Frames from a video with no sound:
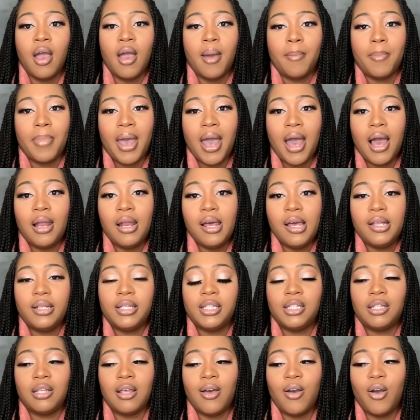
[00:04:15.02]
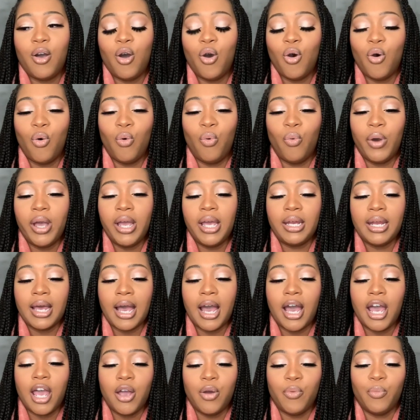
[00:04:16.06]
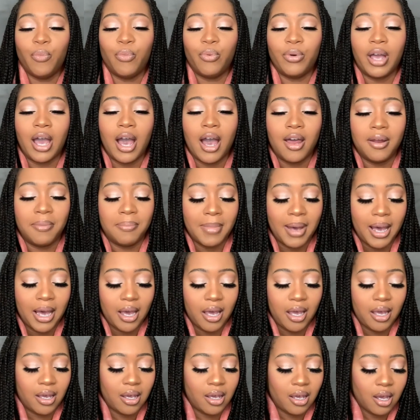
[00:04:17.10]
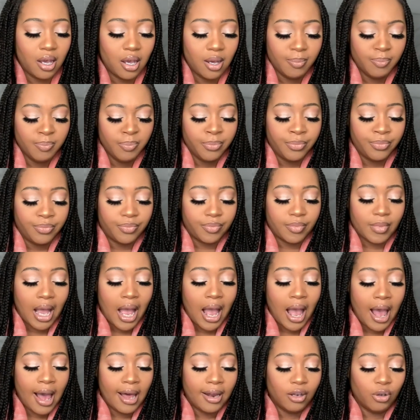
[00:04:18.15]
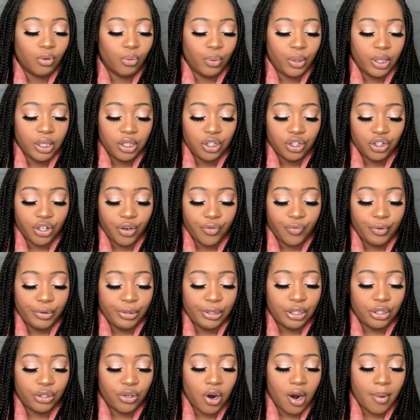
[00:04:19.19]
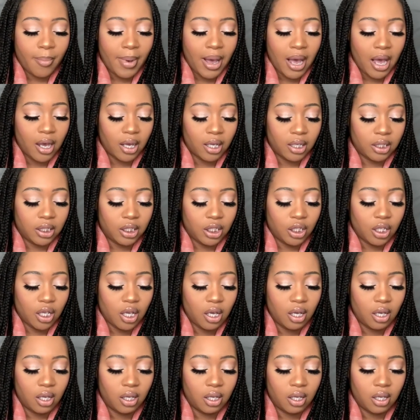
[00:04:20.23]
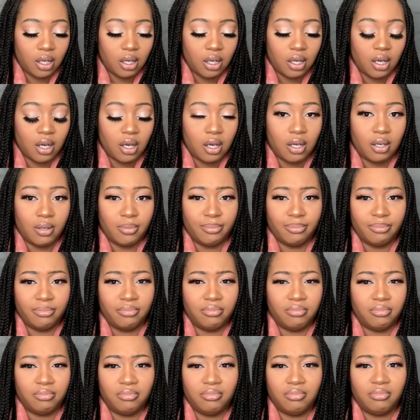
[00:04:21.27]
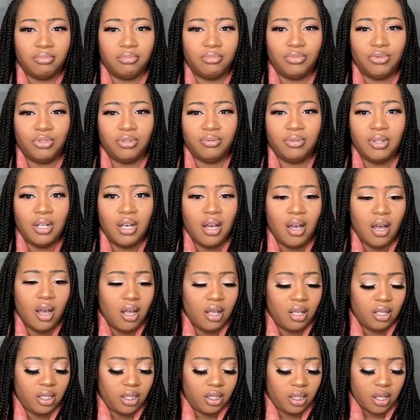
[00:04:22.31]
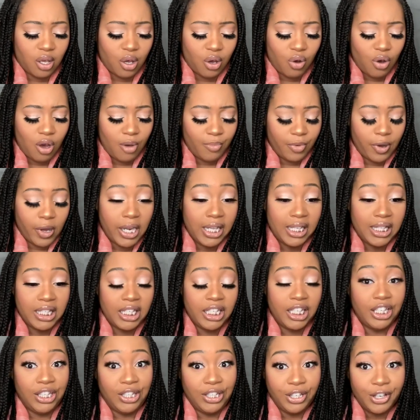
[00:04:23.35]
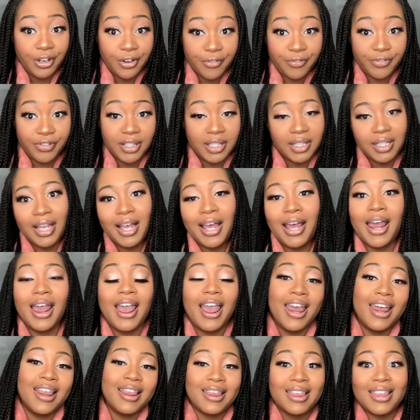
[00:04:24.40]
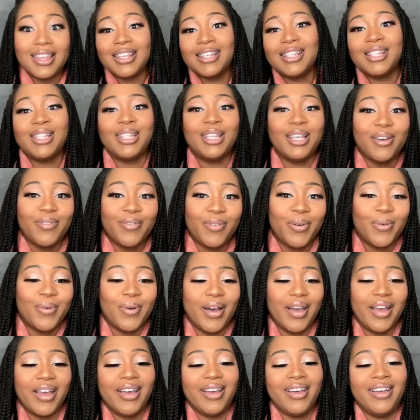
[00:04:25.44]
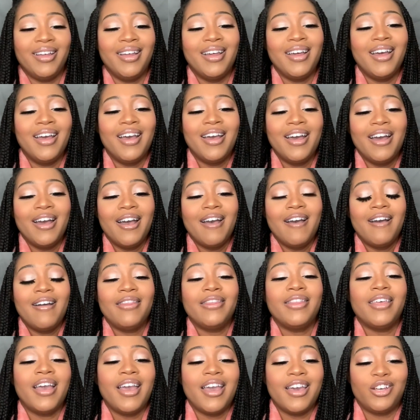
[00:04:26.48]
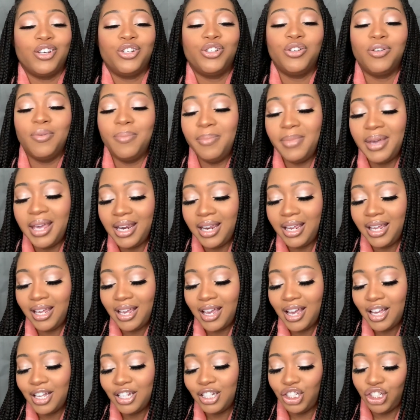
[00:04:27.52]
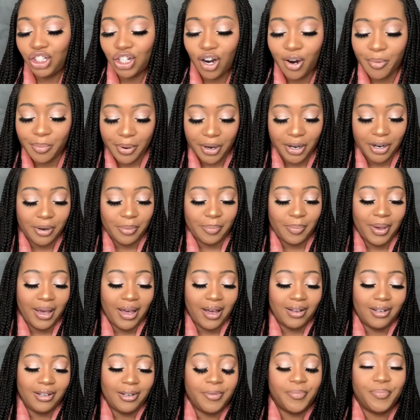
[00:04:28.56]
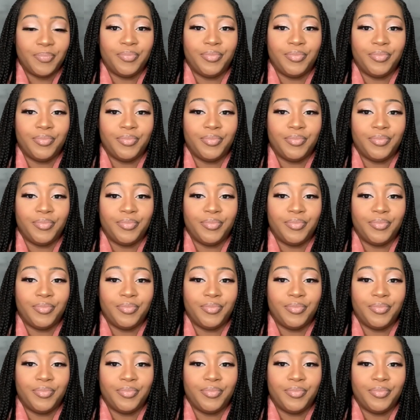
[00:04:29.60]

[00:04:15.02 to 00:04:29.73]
palettes when I got my Halloween Jeffree Starbox. Um, so I'm going to gift in this giveaway the extra mini Jawbreaker palette,